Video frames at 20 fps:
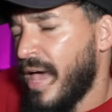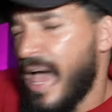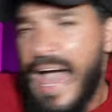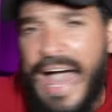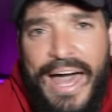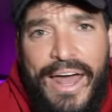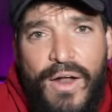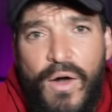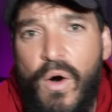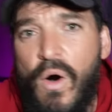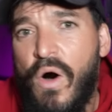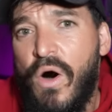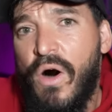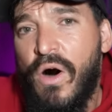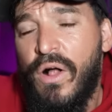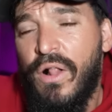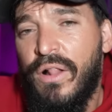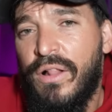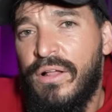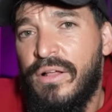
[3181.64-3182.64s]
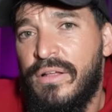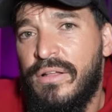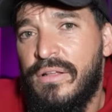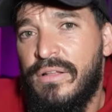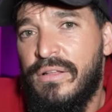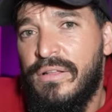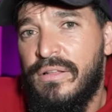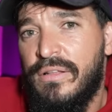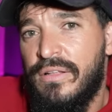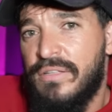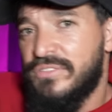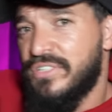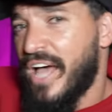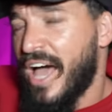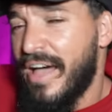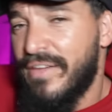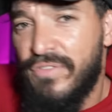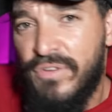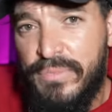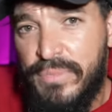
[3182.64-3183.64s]
at all has
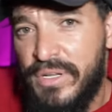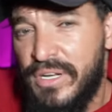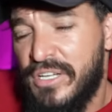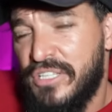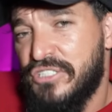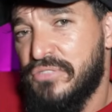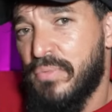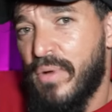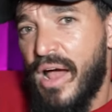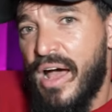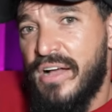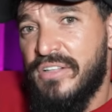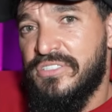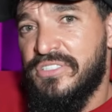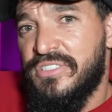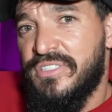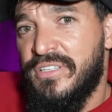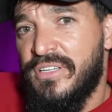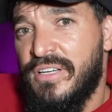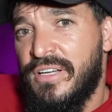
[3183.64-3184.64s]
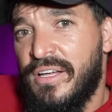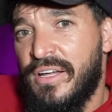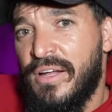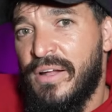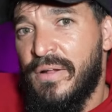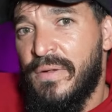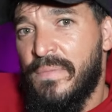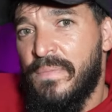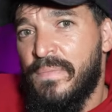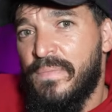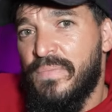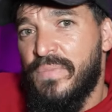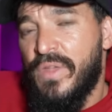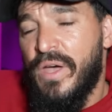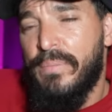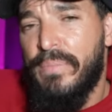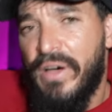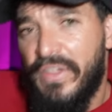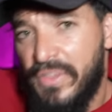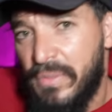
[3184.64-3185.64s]
ever been expressed
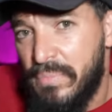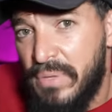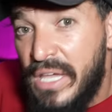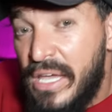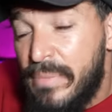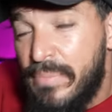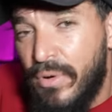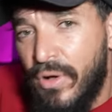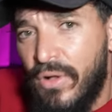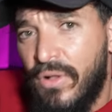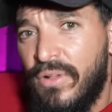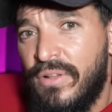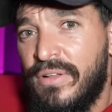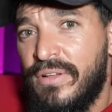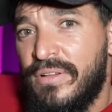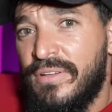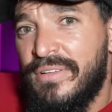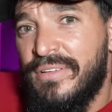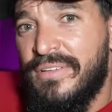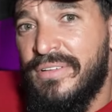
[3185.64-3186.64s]
about the people